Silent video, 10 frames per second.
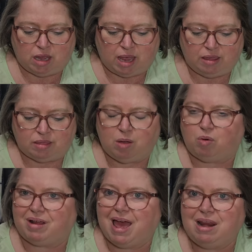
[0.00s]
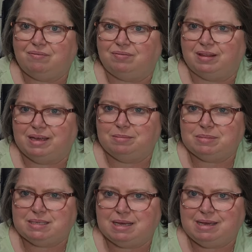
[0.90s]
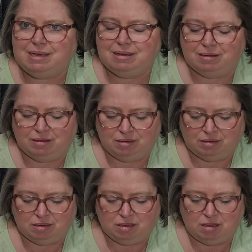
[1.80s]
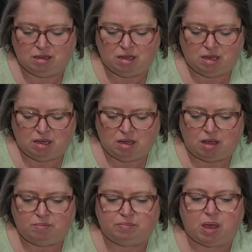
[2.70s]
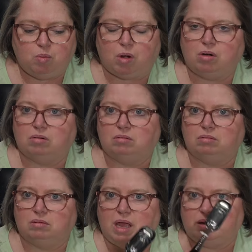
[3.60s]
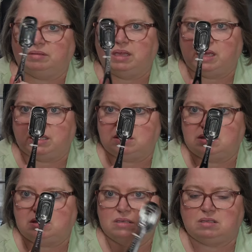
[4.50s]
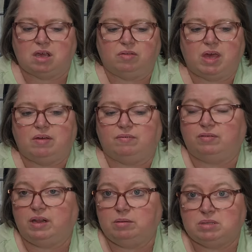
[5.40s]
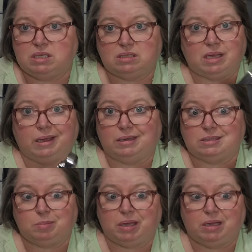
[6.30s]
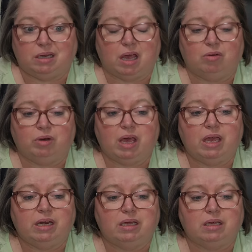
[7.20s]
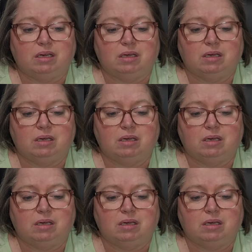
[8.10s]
and they were kind of flimsy. They weren't like this. So that flimsy set is being donated.